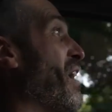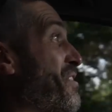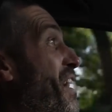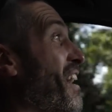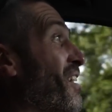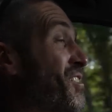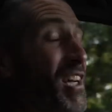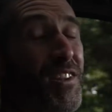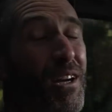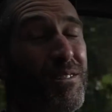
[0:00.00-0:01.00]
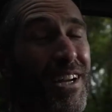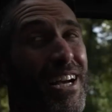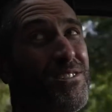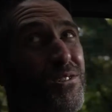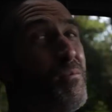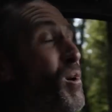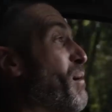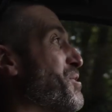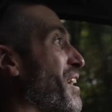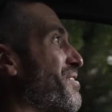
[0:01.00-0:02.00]
Well, I thought honestly, I thought it was an axle or the
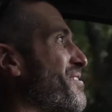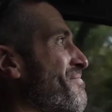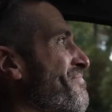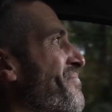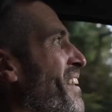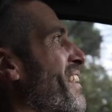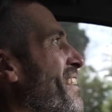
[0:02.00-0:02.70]
prop shaft. Yeah, that